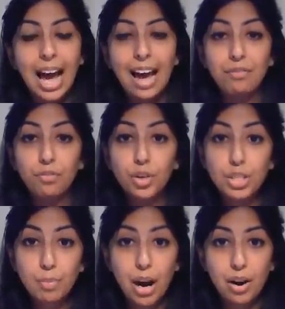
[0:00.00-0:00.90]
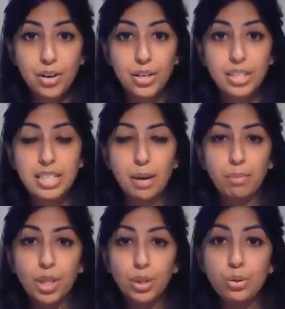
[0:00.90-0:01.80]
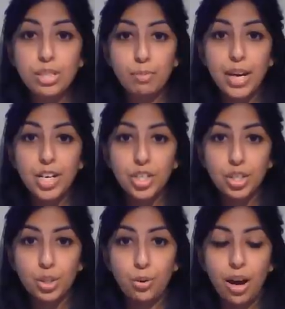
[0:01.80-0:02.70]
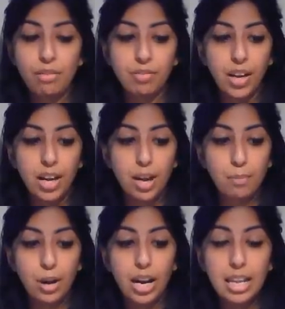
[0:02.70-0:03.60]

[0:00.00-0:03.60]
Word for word: And fondaparinux can be used in patients who have um,